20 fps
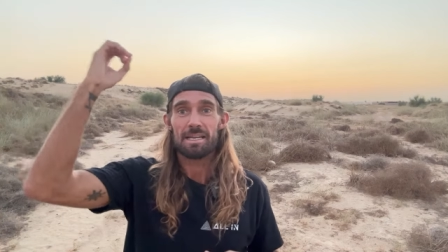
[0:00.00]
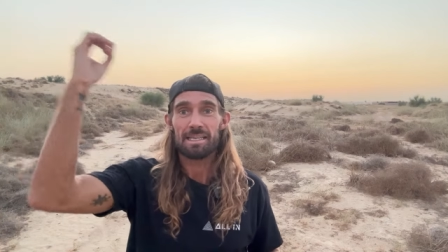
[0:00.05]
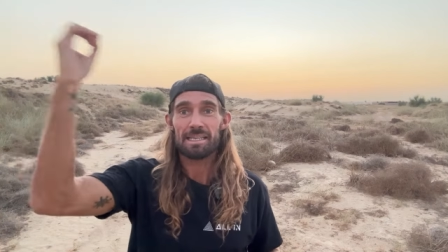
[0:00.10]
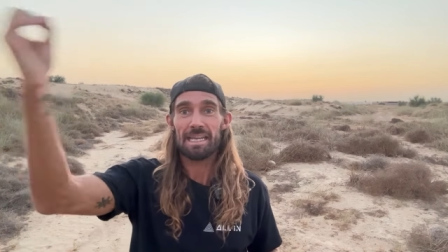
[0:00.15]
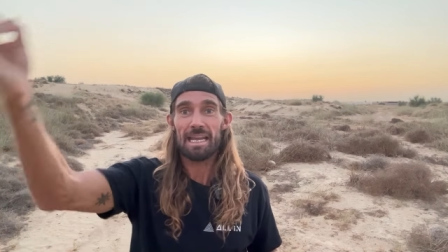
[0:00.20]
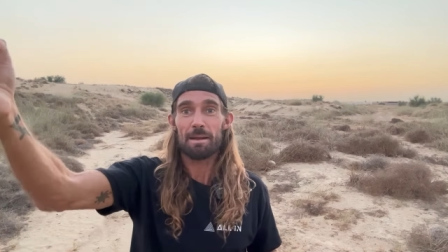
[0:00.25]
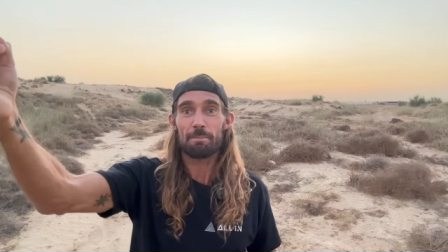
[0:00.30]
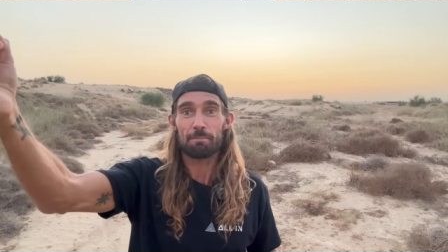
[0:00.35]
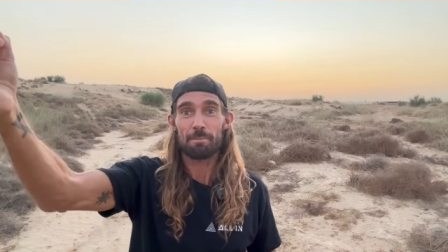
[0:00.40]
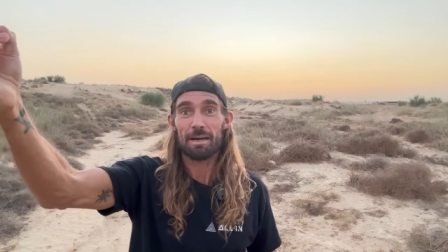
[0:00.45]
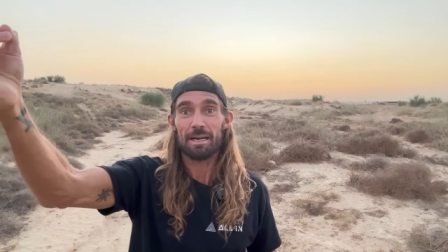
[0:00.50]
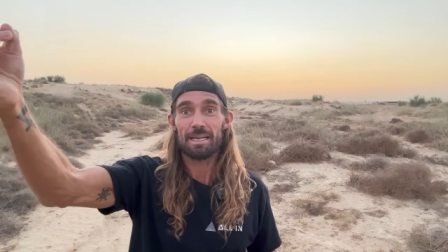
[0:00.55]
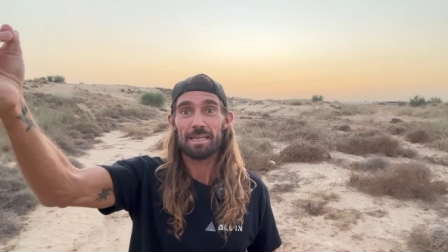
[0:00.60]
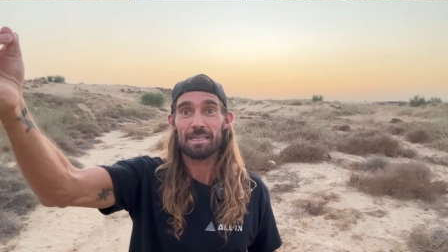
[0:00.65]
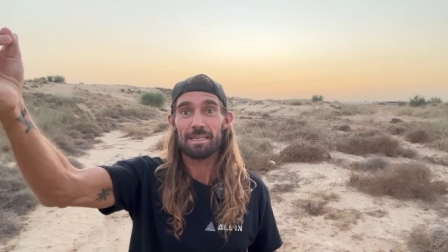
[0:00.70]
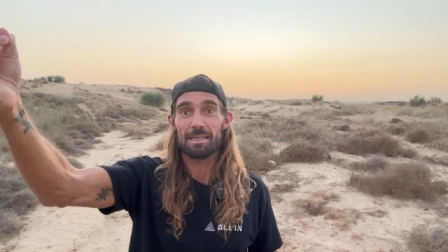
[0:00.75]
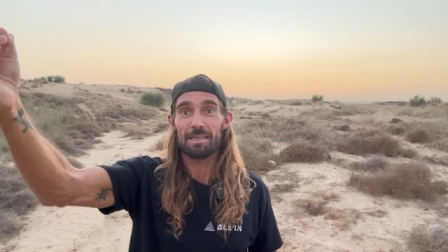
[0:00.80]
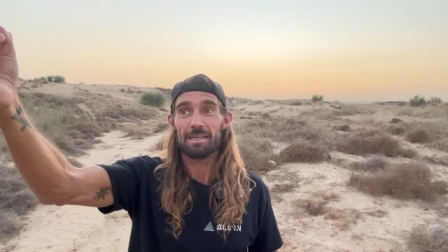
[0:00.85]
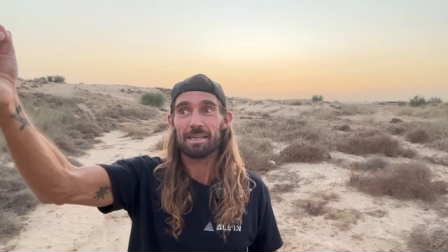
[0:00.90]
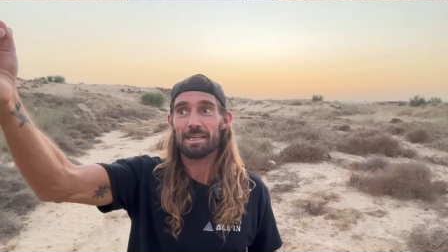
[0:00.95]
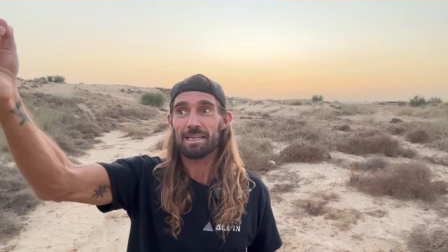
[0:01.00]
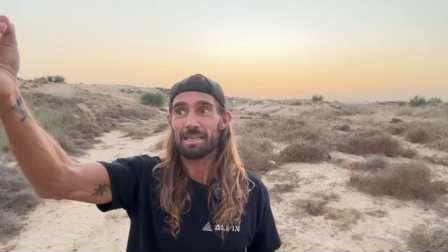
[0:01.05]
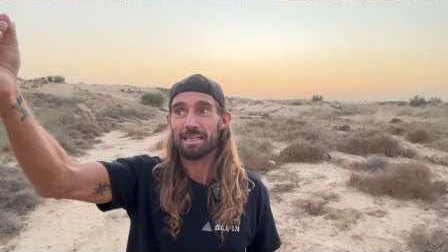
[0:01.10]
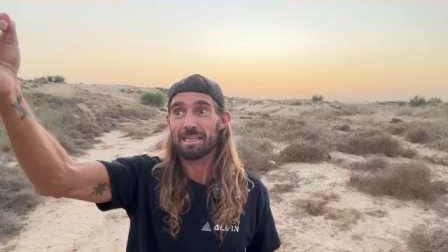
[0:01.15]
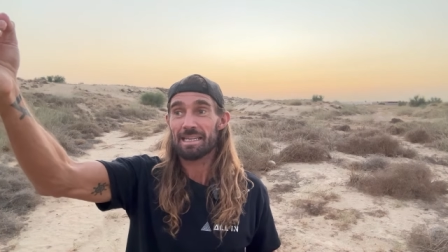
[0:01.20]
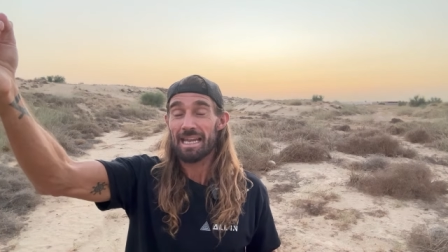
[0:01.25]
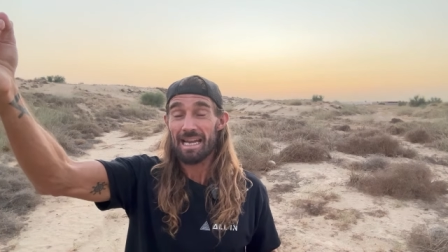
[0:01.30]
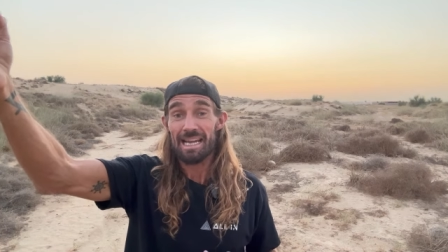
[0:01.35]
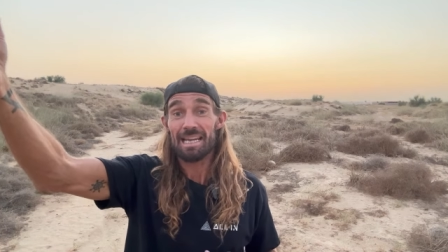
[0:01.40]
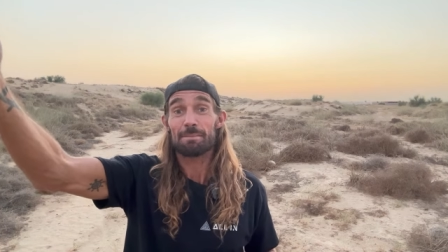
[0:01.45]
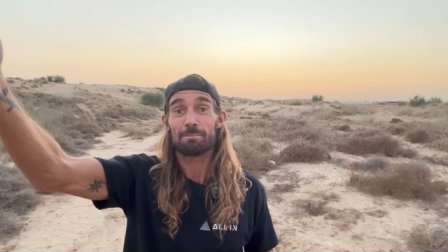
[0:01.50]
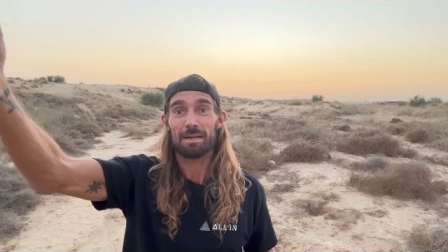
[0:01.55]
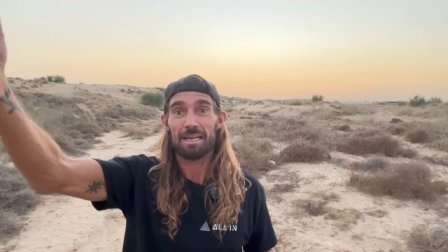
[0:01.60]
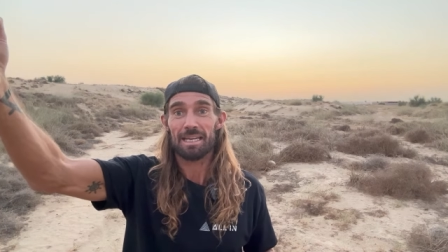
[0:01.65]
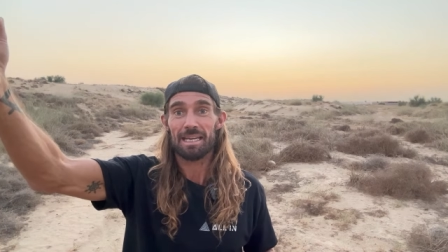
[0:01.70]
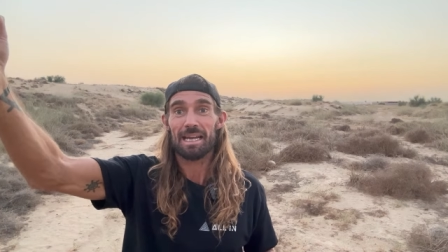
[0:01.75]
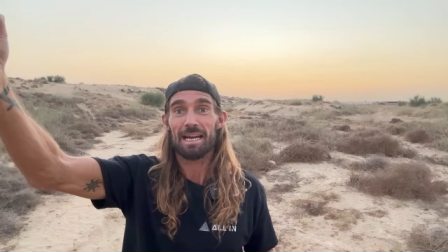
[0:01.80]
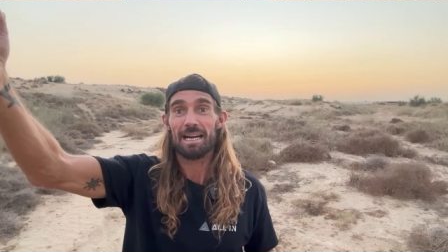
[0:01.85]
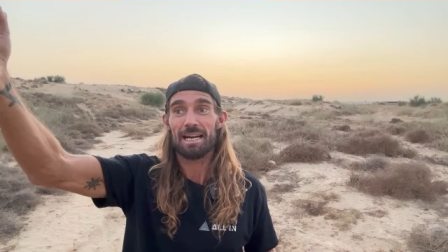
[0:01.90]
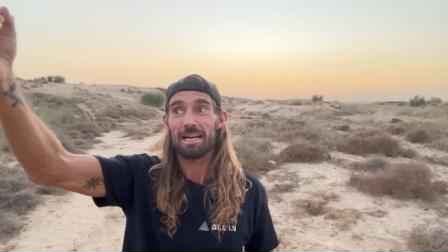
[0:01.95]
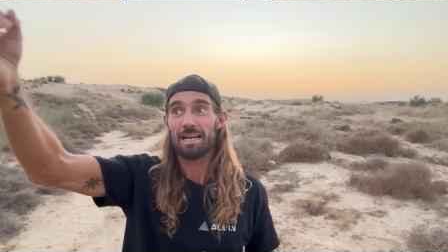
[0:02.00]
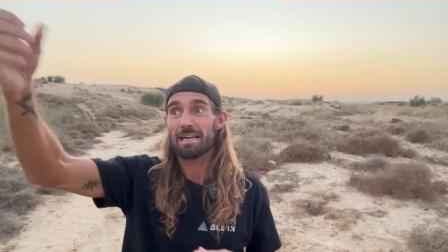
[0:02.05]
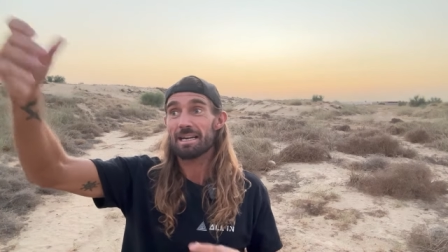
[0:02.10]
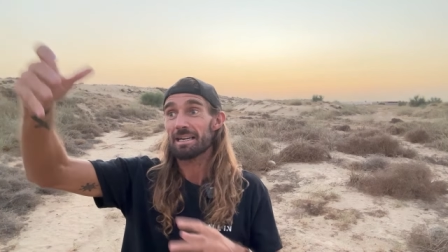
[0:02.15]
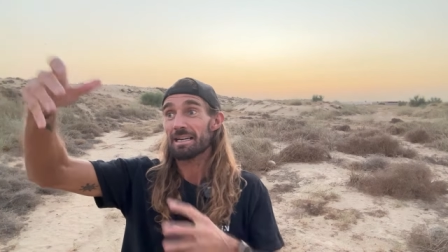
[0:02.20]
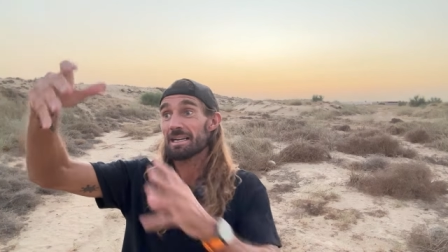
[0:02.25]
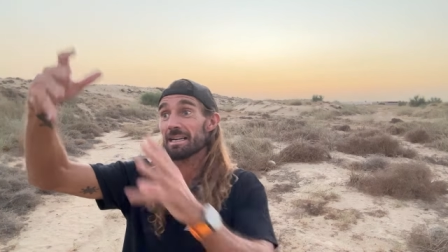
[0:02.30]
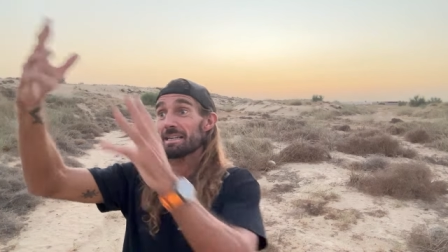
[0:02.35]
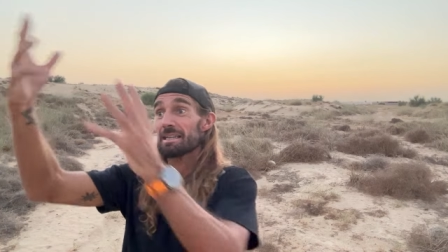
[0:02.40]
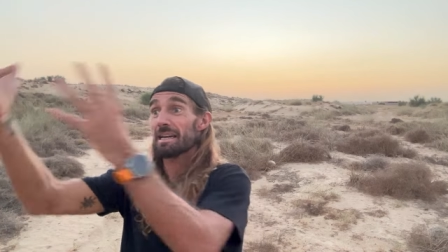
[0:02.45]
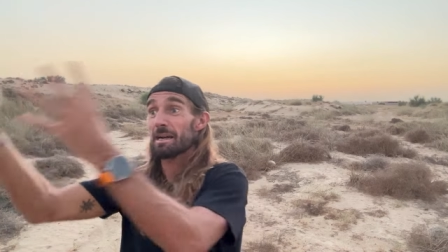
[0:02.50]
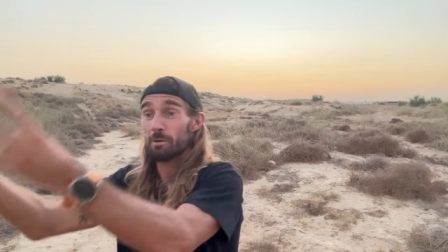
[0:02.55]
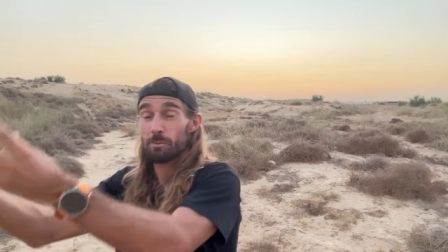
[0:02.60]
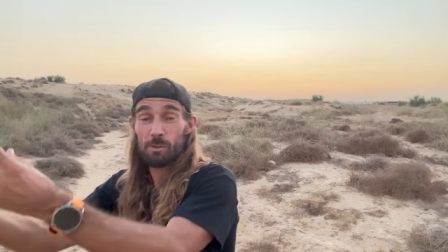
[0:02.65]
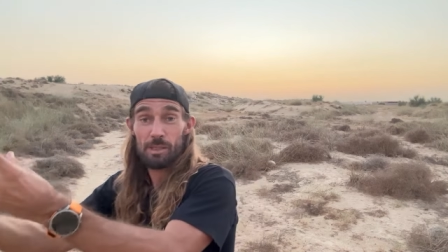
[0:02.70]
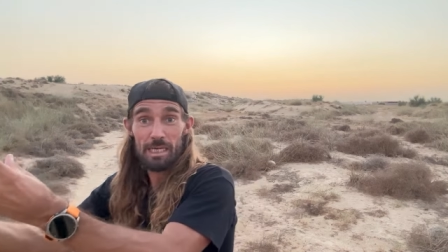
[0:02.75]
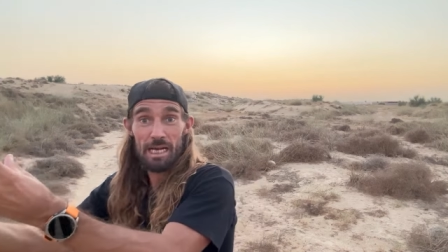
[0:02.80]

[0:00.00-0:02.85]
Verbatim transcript: get my get in my car and that would